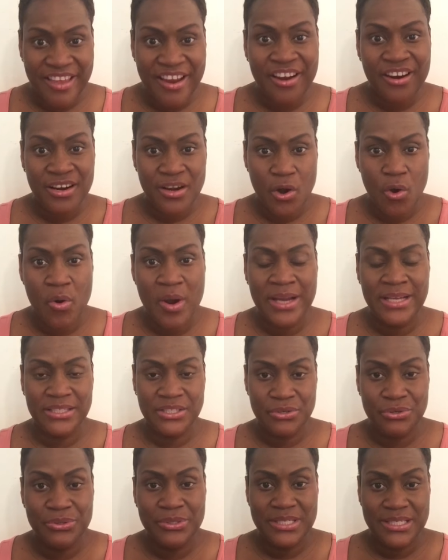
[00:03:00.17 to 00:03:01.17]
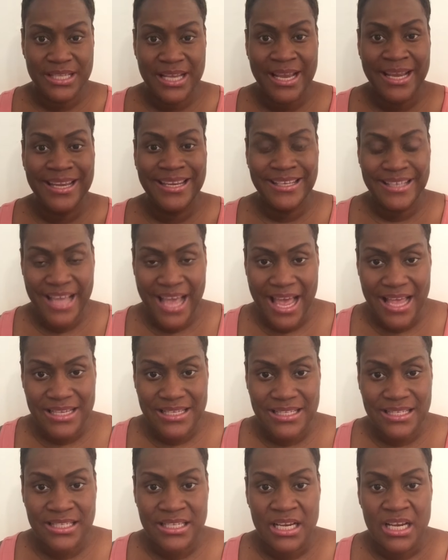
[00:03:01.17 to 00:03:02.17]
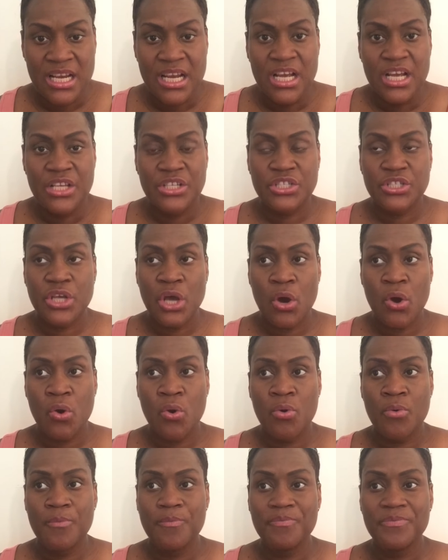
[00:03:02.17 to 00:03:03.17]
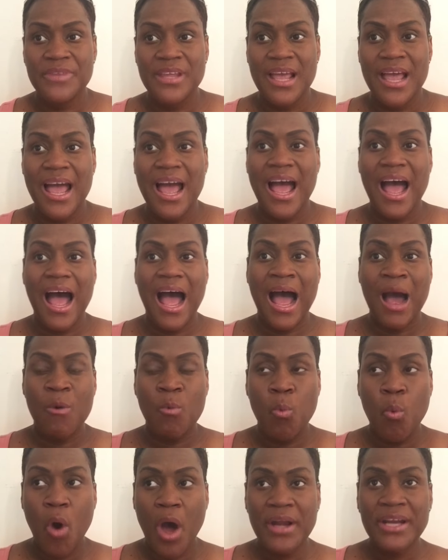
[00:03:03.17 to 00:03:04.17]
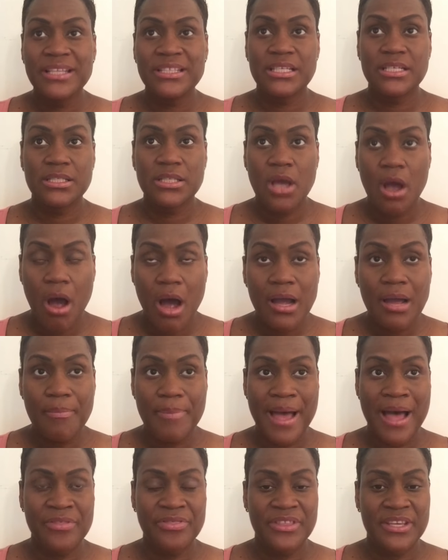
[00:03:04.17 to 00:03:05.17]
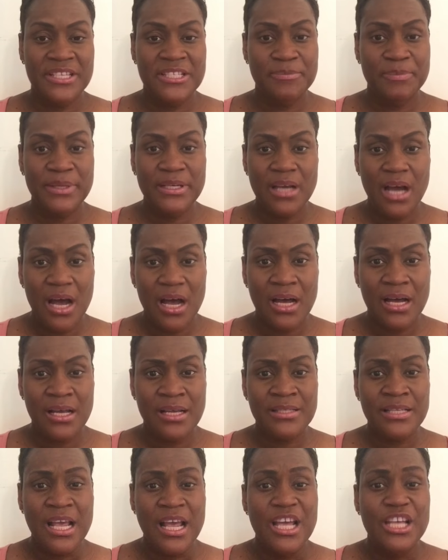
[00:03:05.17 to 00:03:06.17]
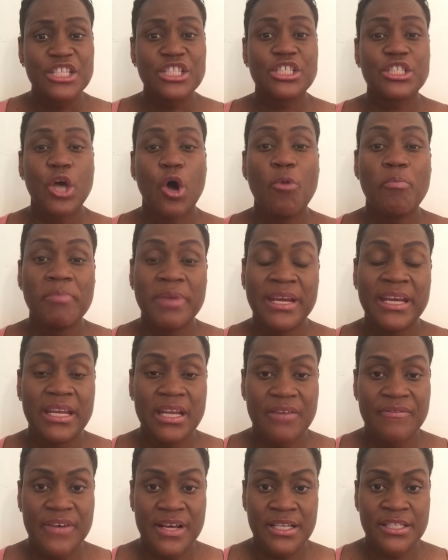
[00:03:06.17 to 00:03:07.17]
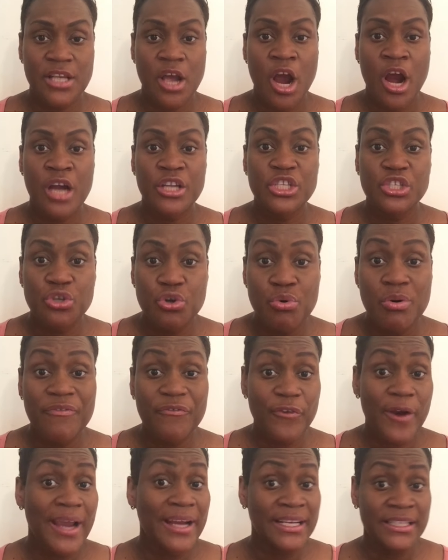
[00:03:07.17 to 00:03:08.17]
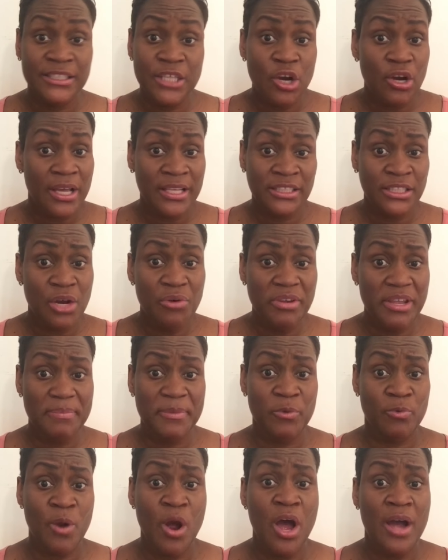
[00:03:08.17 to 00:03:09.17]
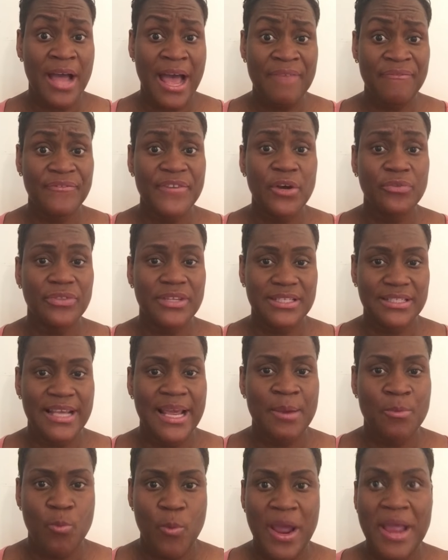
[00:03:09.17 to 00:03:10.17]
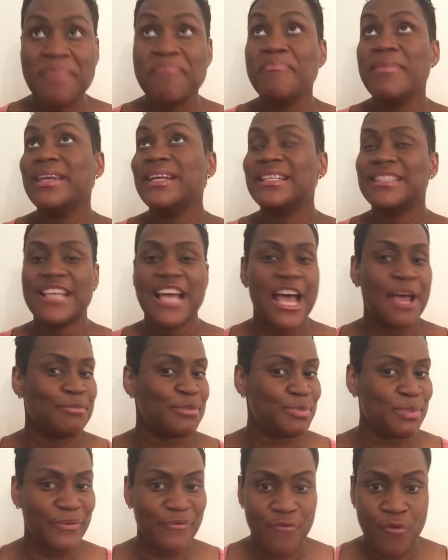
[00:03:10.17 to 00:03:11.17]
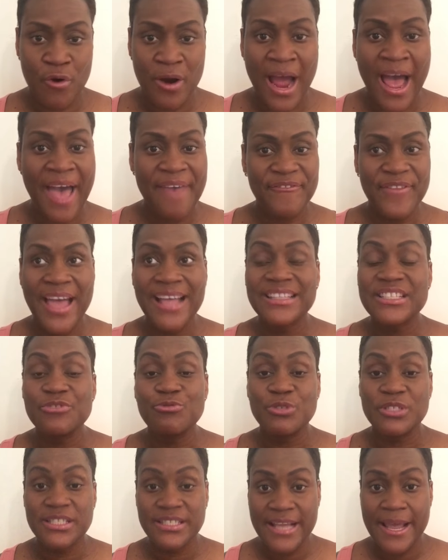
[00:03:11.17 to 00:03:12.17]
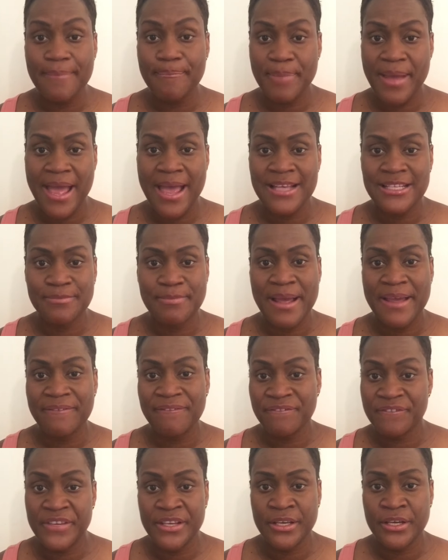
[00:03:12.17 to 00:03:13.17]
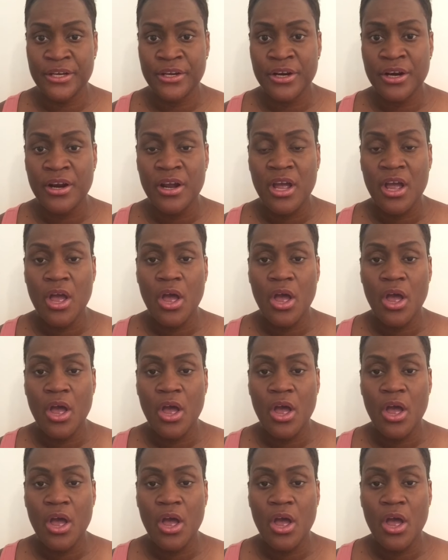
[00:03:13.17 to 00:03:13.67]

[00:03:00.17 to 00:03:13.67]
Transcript: they're going to say yes. So I wanted to talk about this because so many of us are too afraid, and don't get me wrong, I felt the same way many times before. I've had to step past my fear